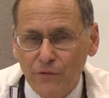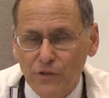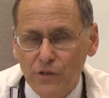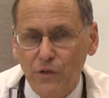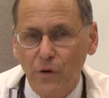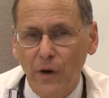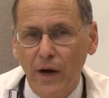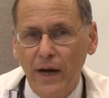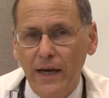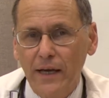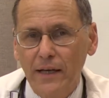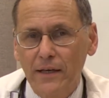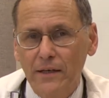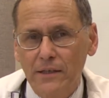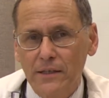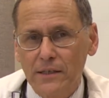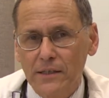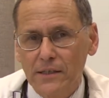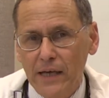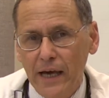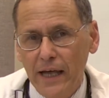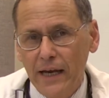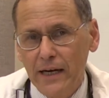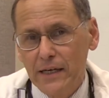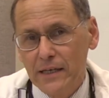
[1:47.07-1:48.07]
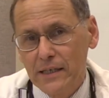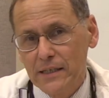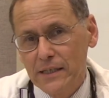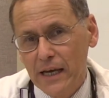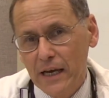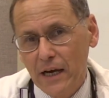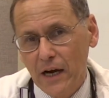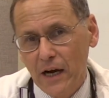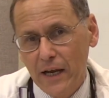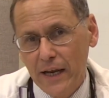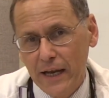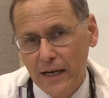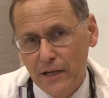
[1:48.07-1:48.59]
So I decided to
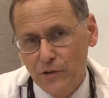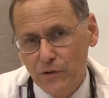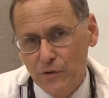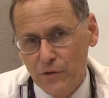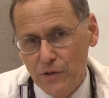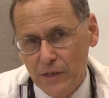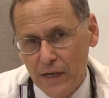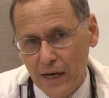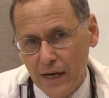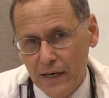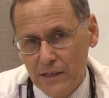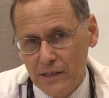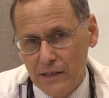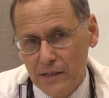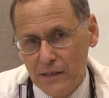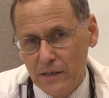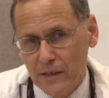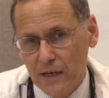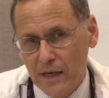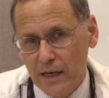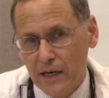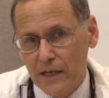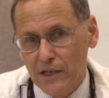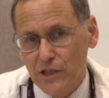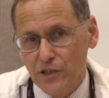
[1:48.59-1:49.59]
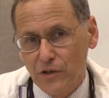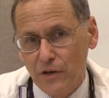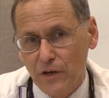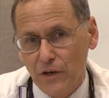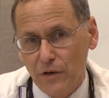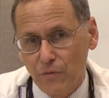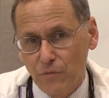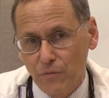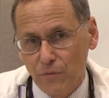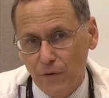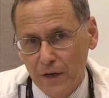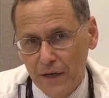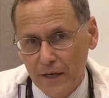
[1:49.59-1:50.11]
take on exercising, and, and I
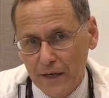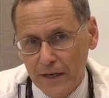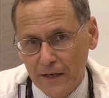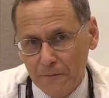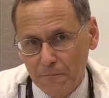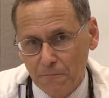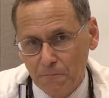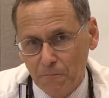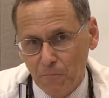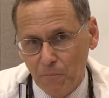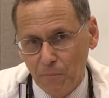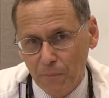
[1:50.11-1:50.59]
started running.